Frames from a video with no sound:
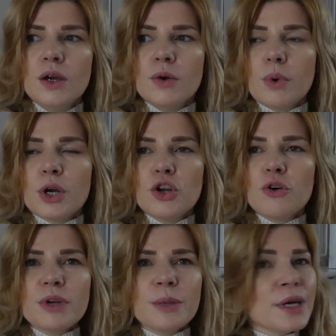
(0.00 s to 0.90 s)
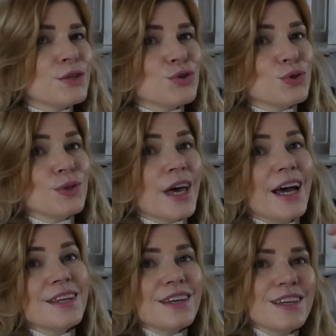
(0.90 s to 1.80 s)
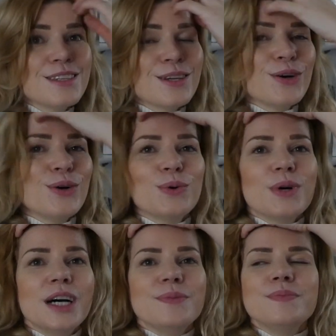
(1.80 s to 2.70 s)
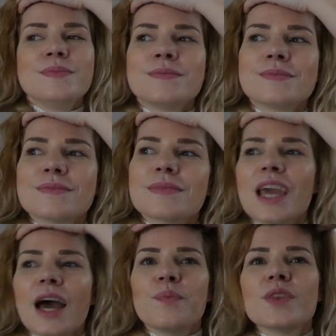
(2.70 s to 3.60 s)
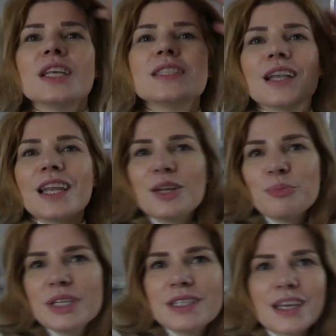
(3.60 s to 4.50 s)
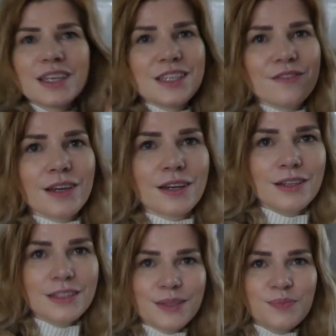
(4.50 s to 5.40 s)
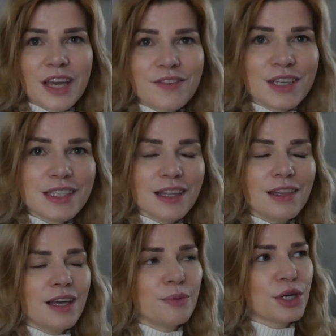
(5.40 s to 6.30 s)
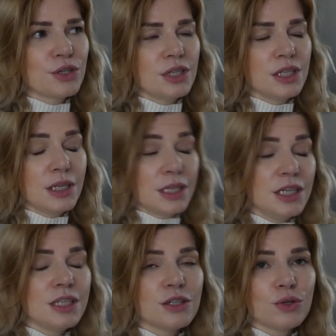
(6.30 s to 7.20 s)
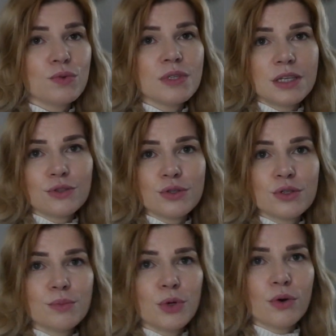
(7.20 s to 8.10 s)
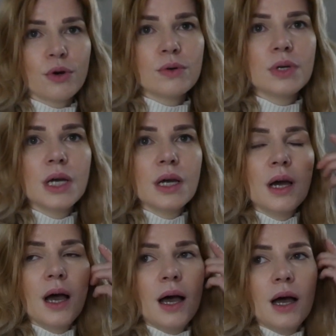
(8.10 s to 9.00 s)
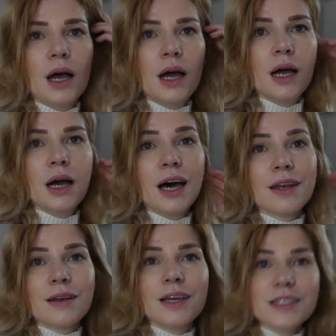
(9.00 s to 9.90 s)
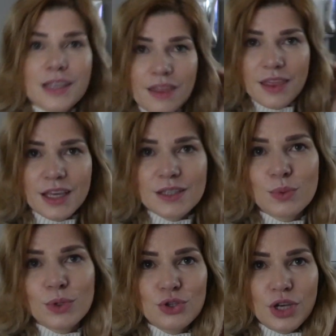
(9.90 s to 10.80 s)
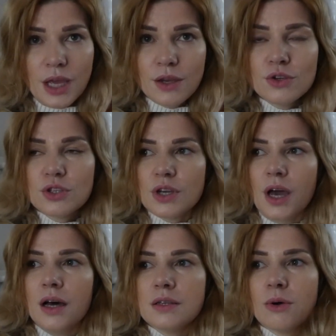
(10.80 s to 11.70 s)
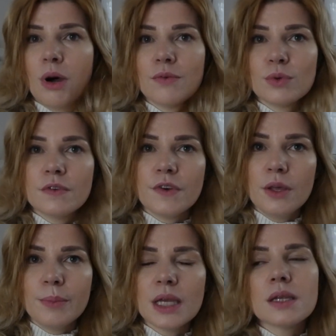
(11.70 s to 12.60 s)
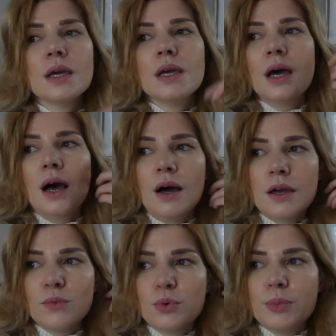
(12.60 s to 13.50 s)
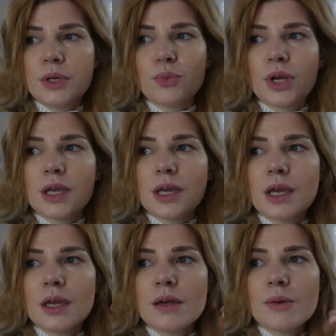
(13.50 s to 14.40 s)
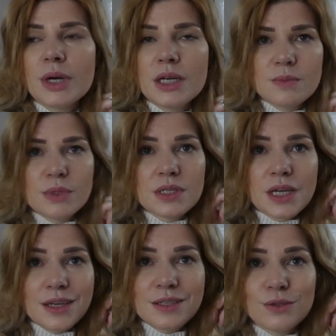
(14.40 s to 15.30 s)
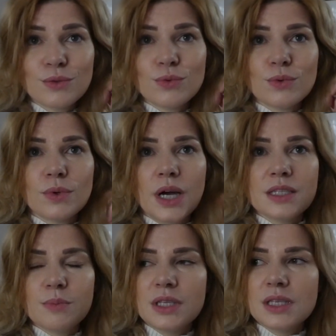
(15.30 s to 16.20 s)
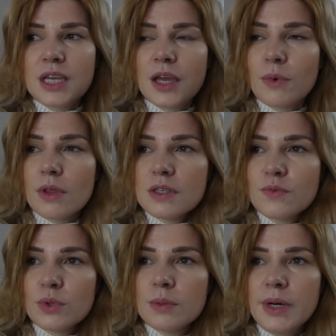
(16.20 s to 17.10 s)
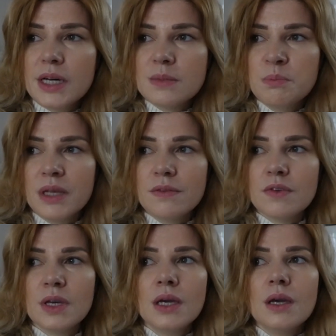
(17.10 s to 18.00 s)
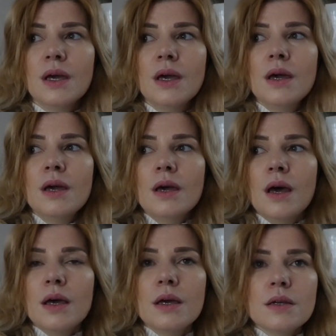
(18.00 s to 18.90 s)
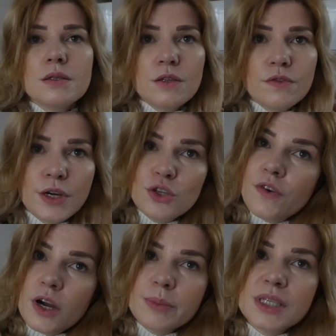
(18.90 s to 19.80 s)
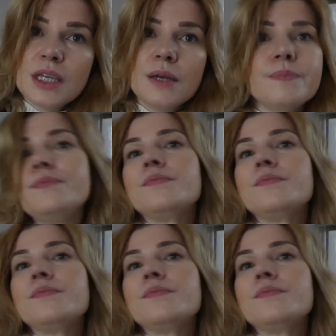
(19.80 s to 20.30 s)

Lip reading: we're not really meant to do that. So yeah, it's a little bit difficult. Having said that, I need to go central tomorrow, unless things will change. So I would film it. I would be bringing my husband's cousin, who has been staying with us for the past month, to the French pharmacy.